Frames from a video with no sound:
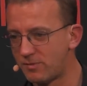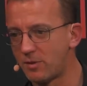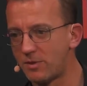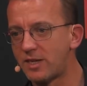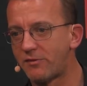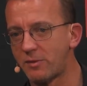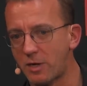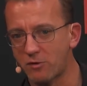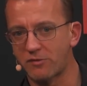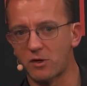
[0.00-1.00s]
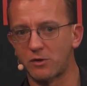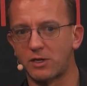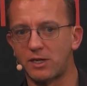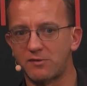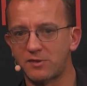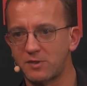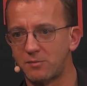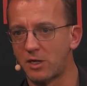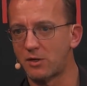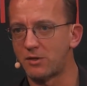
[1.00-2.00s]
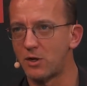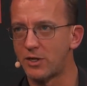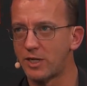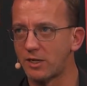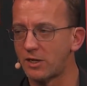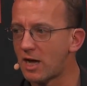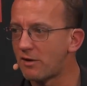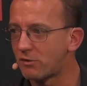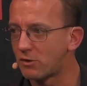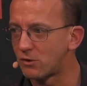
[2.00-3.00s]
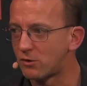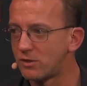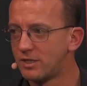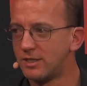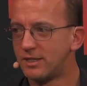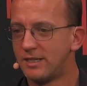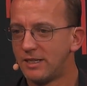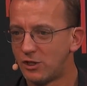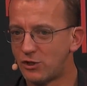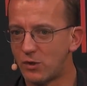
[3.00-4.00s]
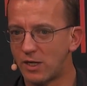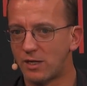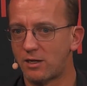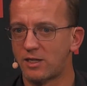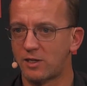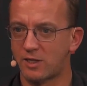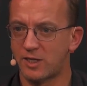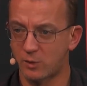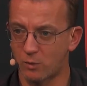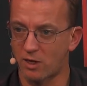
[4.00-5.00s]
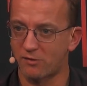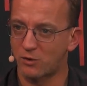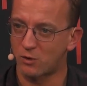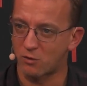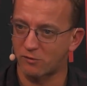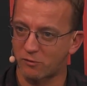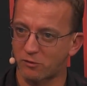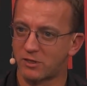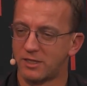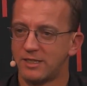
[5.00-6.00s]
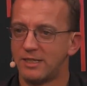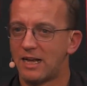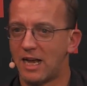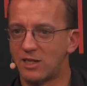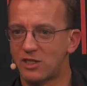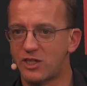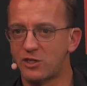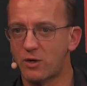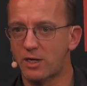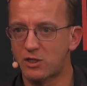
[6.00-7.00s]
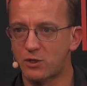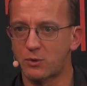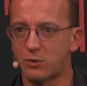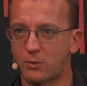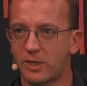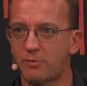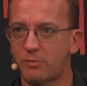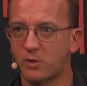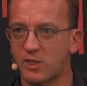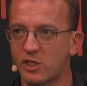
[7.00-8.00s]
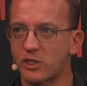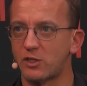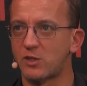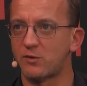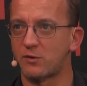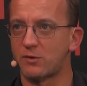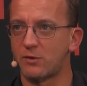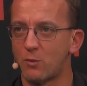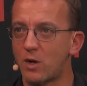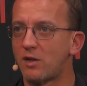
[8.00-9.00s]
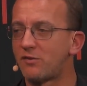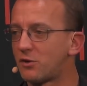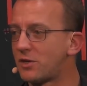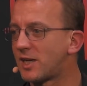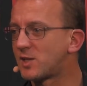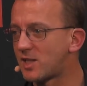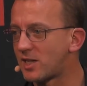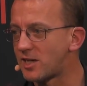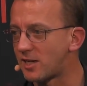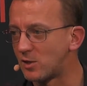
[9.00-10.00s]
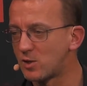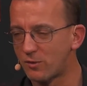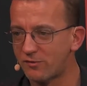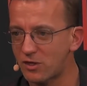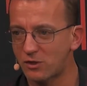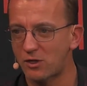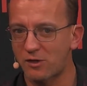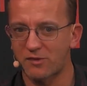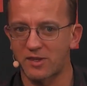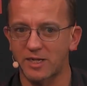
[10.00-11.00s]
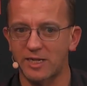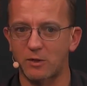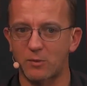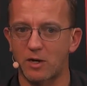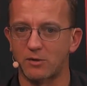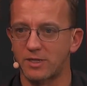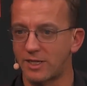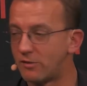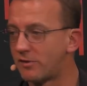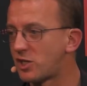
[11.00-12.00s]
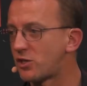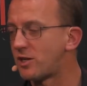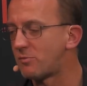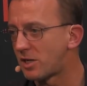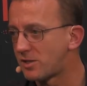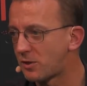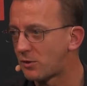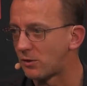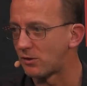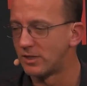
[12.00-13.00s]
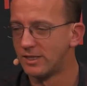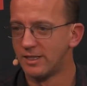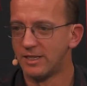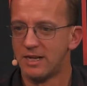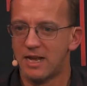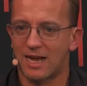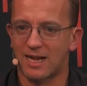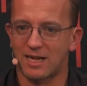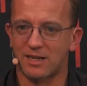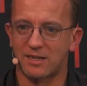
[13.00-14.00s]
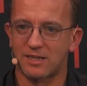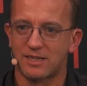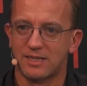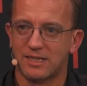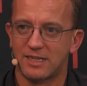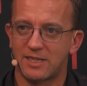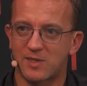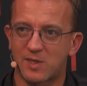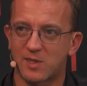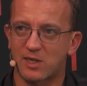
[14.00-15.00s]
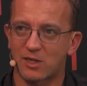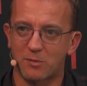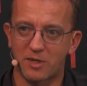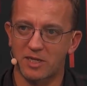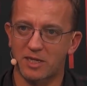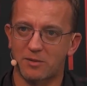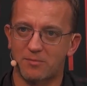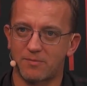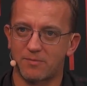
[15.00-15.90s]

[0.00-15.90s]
Kevin, my co-founder, left about a year and a half ago. Julia, his wife, took over, and she tried to really position us well for the next 10 years. So we've done a lot of thinking around innovation in particular, and this is going to be